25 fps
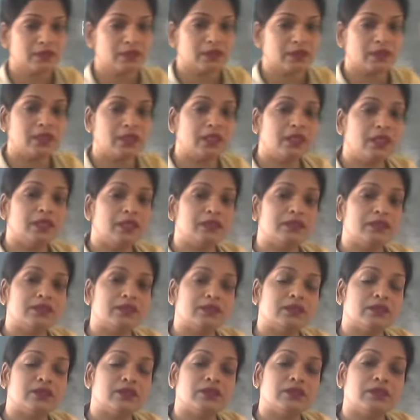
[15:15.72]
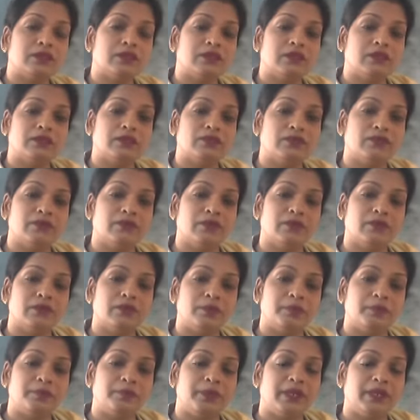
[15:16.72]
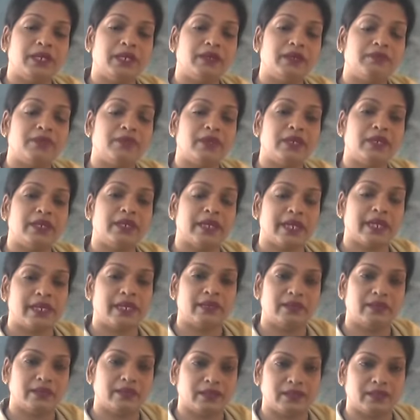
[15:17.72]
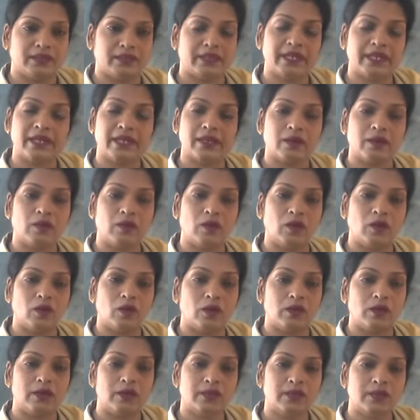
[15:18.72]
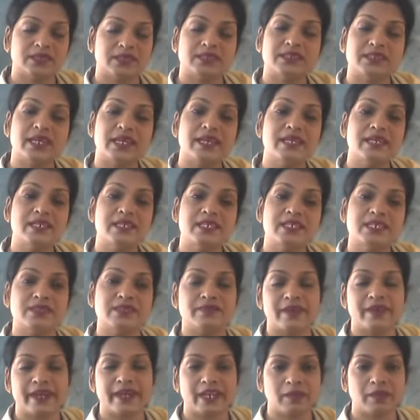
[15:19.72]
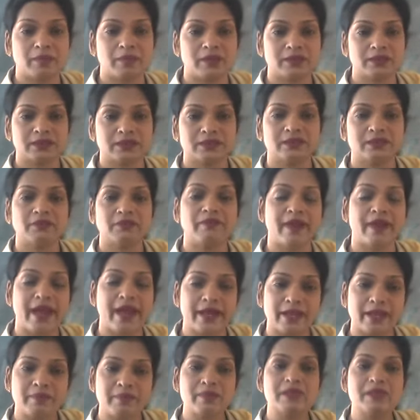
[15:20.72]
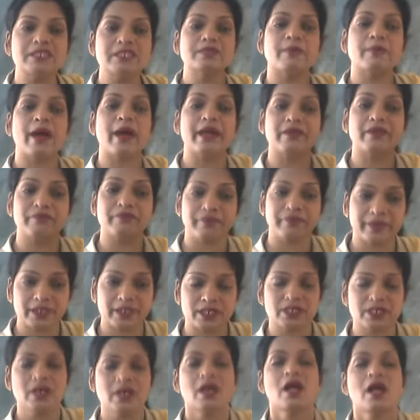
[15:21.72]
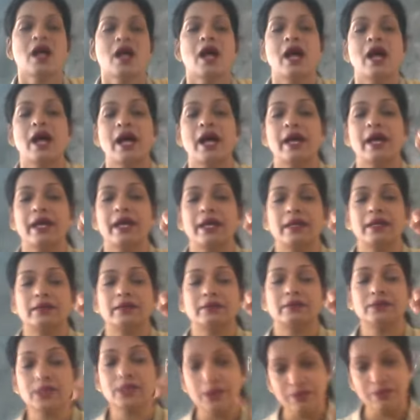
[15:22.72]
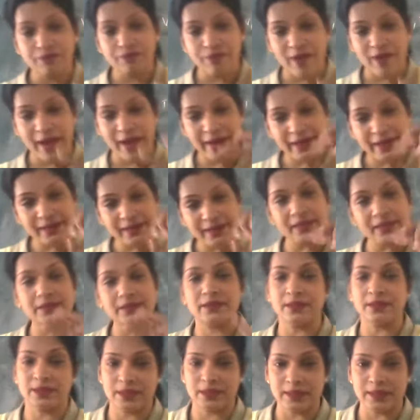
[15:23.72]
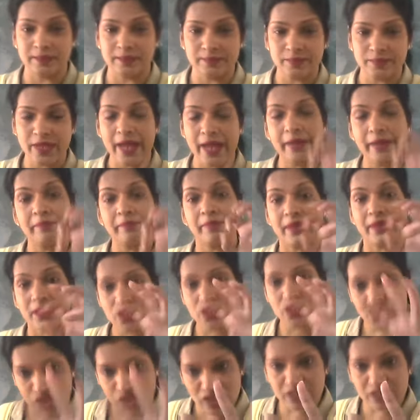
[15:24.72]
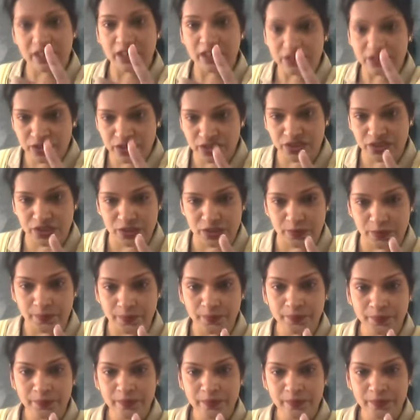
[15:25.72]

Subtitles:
These P, V and T, they are called state variables. The variables by which I define that system, I mention that system,